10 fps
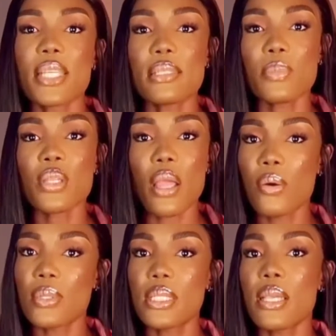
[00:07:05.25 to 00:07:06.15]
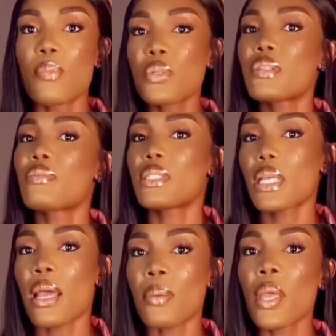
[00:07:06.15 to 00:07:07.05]
There's something I always say, most of the
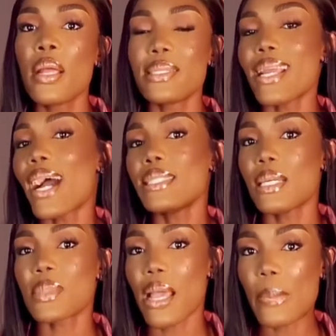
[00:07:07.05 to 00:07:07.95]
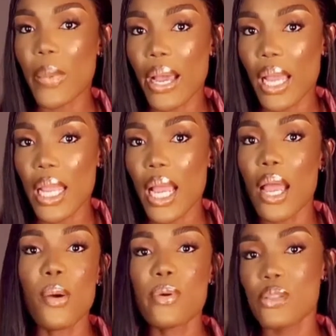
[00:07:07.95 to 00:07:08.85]
time the items I buy,
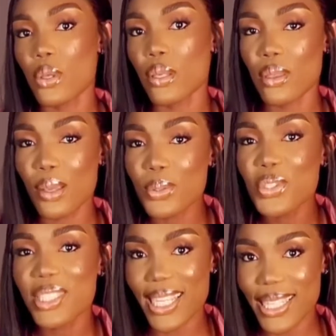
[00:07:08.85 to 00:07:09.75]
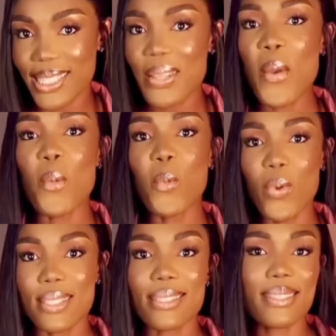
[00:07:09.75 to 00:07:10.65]
I always negotiate
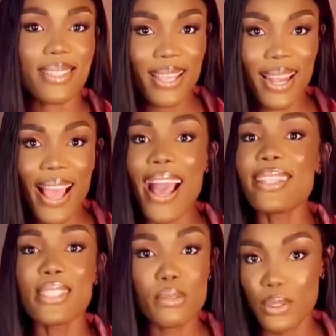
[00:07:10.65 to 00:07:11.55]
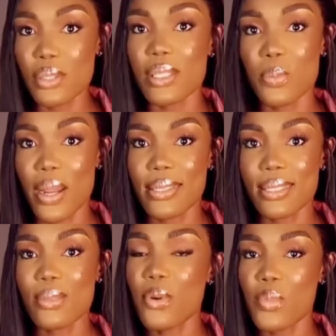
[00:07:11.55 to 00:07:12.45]
with the seller and they reduce the
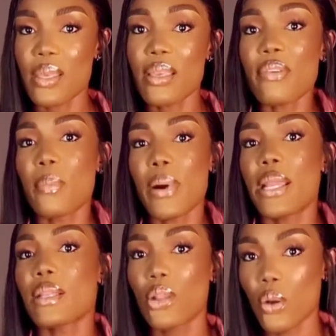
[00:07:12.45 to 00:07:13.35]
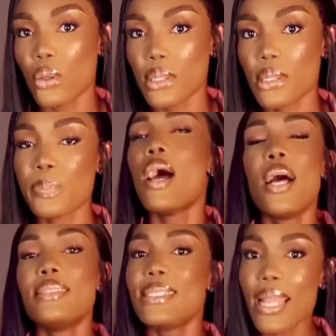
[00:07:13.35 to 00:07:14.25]
prices for me if I'm buying a lot.
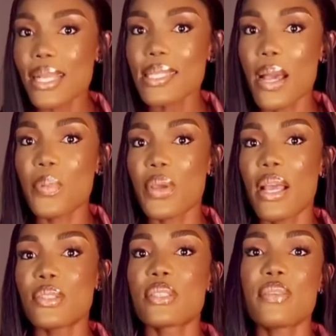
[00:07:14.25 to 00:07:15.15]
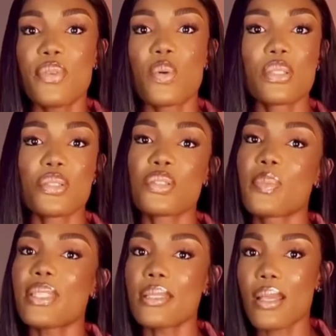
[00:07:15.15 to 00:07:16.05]
The next app you can use if you want to
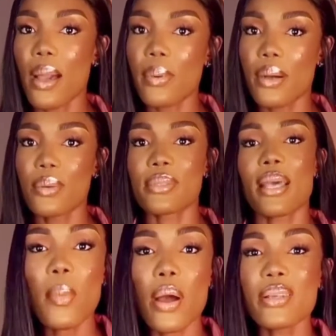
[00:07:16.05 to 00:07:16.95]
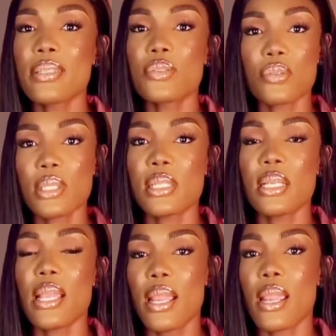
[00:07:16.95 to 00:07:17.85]
shop is Taobao. Taobao is
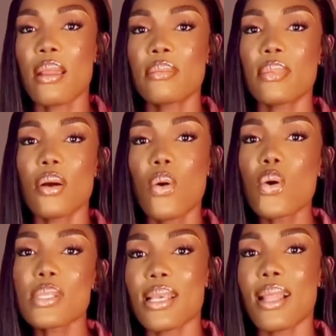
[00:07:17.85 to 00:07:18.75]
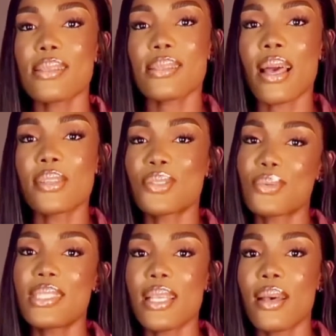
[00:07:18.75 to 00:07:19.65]
strictly a wholesaler /
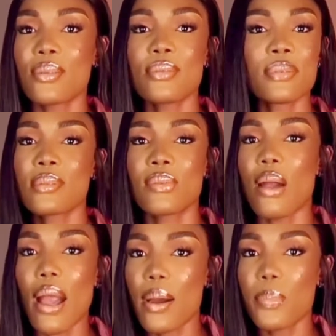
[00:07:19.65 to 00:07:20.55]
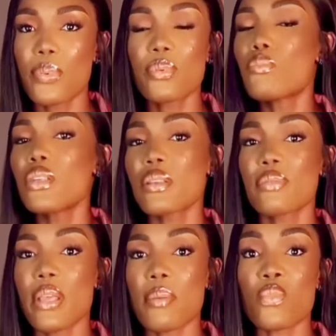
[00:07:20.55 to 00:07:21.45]
retail app. Most
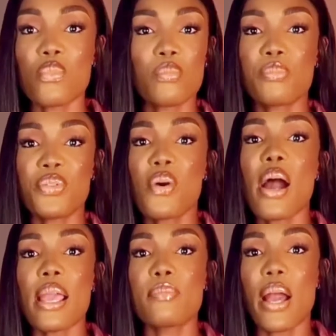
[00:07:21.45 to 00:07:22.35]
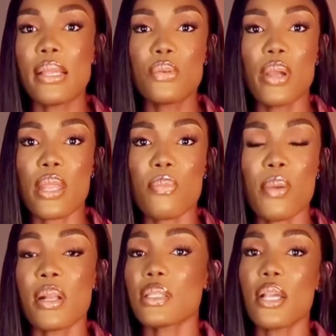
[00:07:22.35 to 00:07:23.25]
of them, before I do any
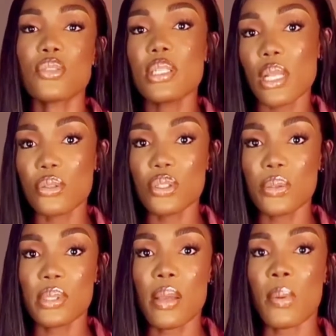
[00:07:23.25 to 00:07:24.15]
payment, I usually negotiate to them.